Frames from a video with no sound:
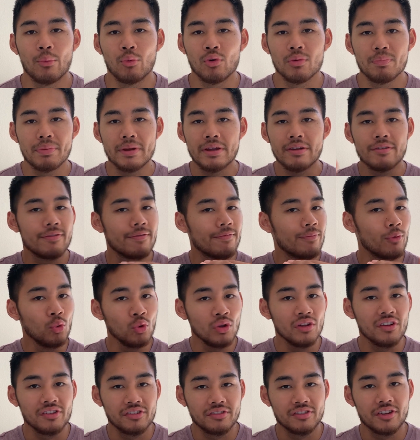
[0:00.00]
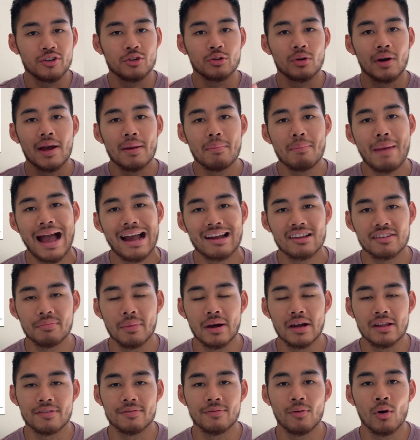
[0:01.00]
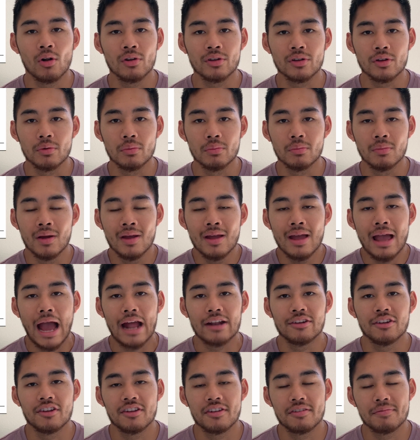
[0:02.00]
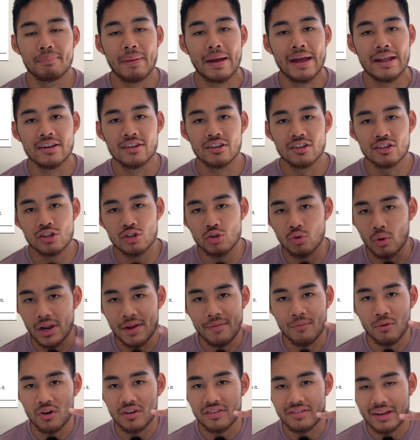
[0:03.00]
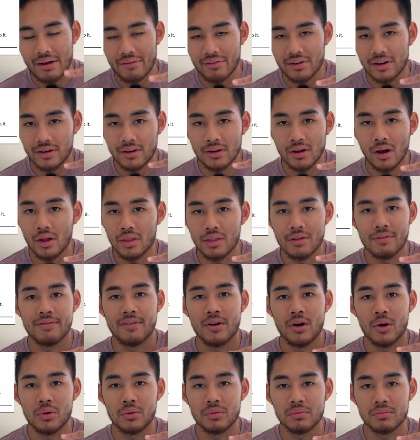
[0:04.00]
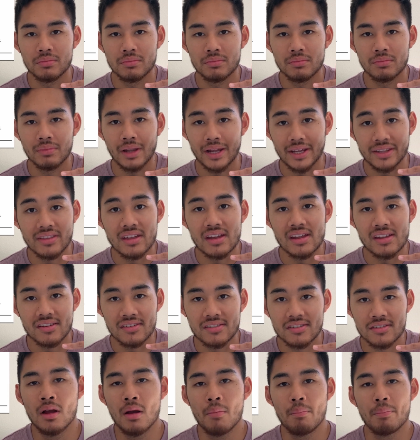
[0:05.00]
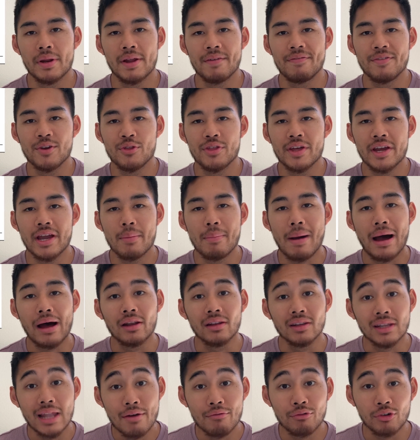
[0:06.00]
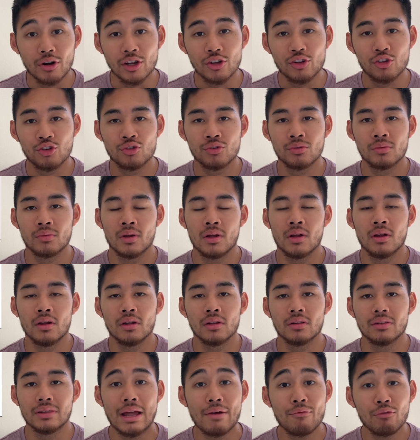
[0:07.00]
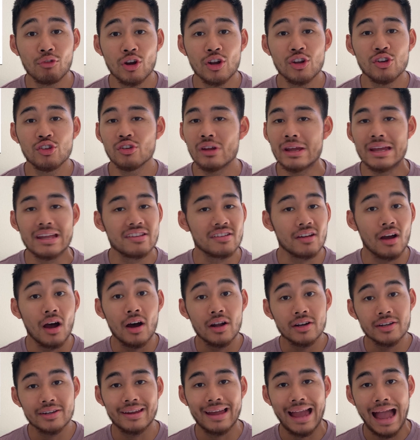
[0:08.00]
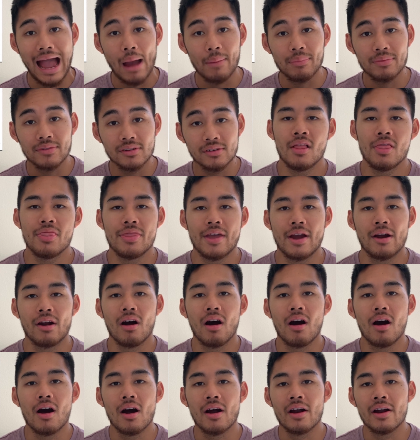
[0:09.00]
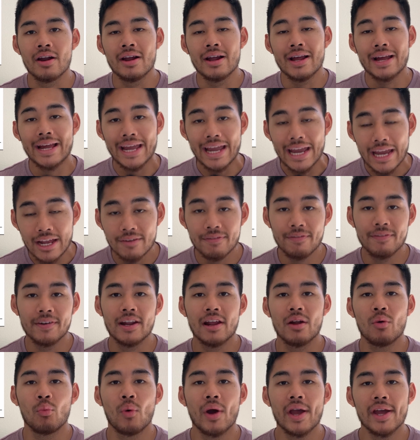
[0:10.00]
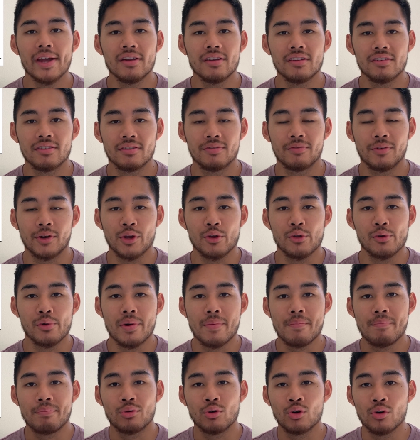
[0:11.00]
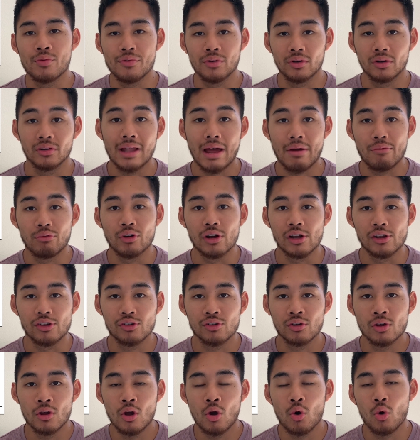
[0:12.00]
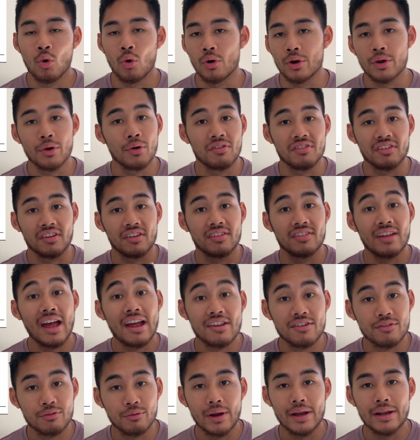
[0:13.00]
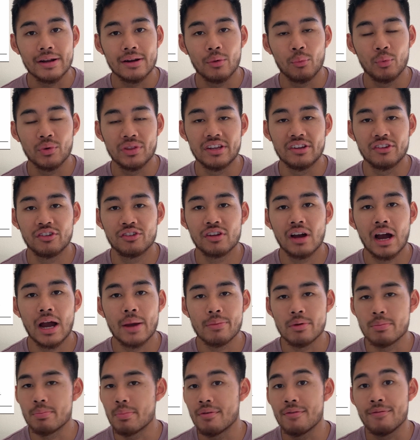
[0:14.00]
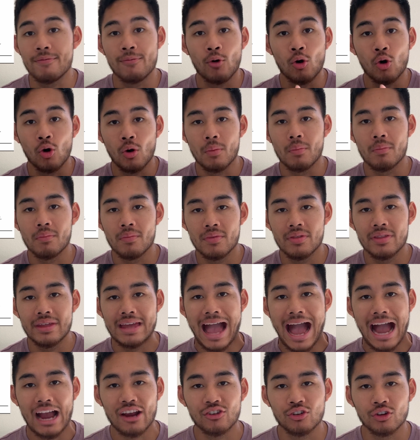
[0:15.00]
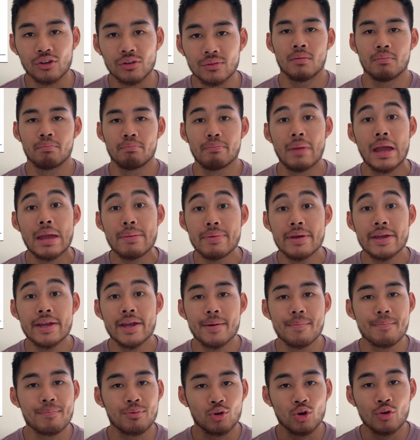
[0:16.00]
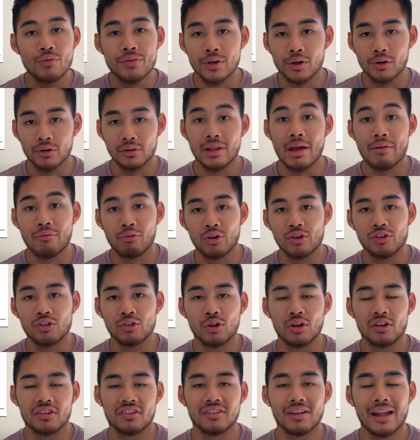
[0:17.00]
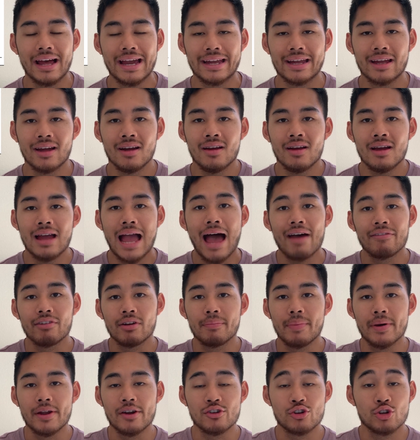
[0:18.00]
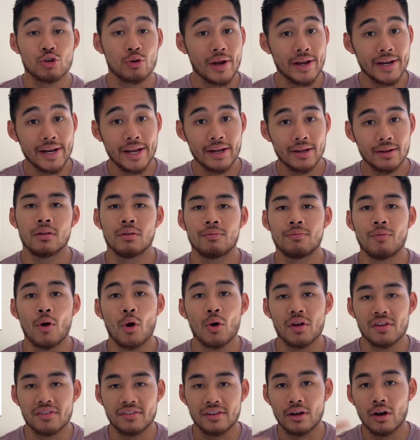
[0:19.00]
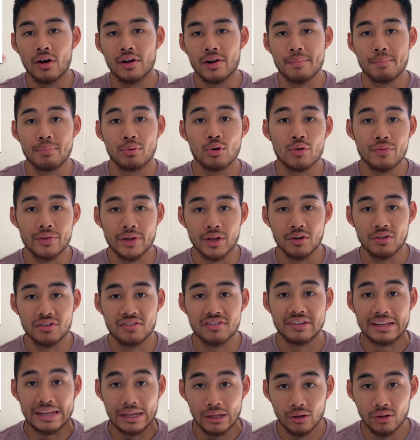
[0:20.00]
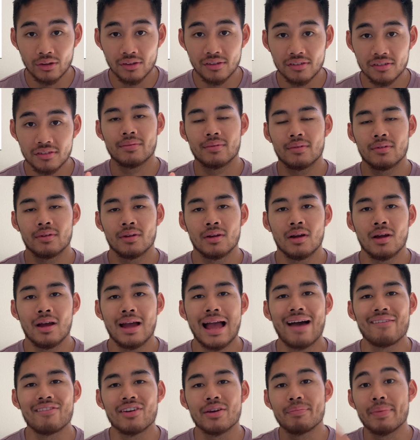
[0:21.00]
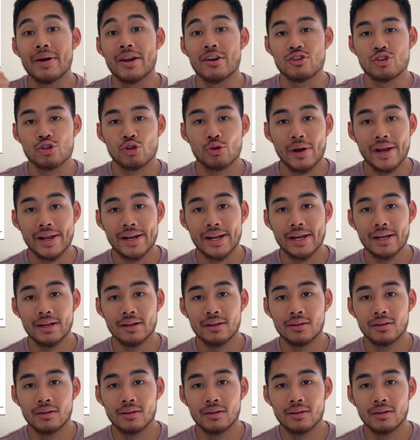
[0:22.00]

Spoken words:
be foolish to try and maximize volume and just spend 24/7 on the phone like this. But if you think about leverage, leverage is uncapped. There are infinite ways for you to improve your leverage or your success rate with each time you perform the action. Maybe improving your leverage looks like having better training, focusing on improving your skills, having better training,